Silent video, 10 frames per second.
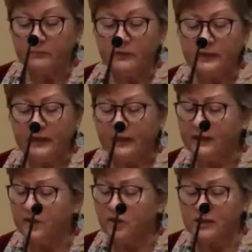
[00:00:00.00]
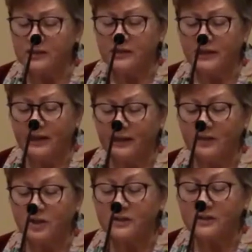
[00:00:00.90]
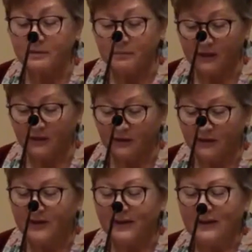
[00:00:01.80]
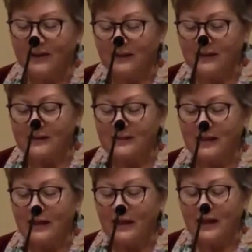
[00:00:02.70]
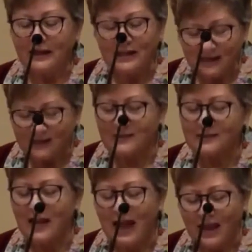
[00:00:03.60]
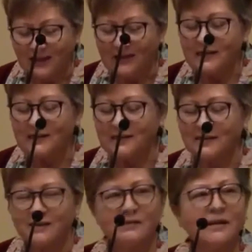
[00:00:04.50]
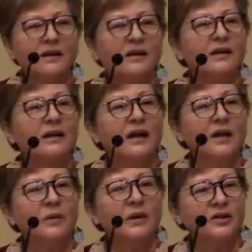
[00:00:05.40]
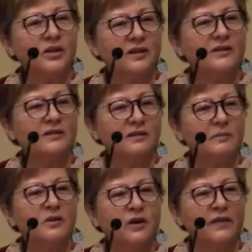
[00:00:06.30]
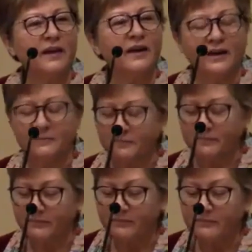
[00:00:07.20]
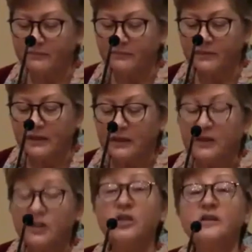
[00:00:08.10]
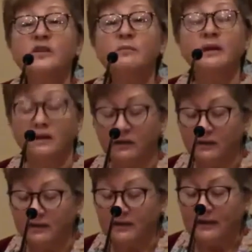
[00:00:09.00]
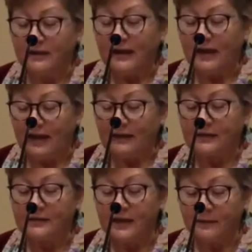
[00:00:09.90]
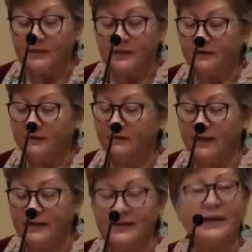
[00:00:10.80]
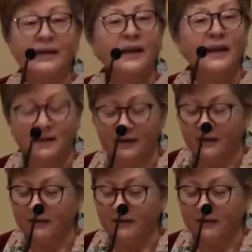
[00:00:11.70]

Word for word: and Justin Kelly, Justin Miller, Alexa, Alex, Alex I apologize. Let me try that again. Justin Miller, Alex Hebda, and Dan Kelly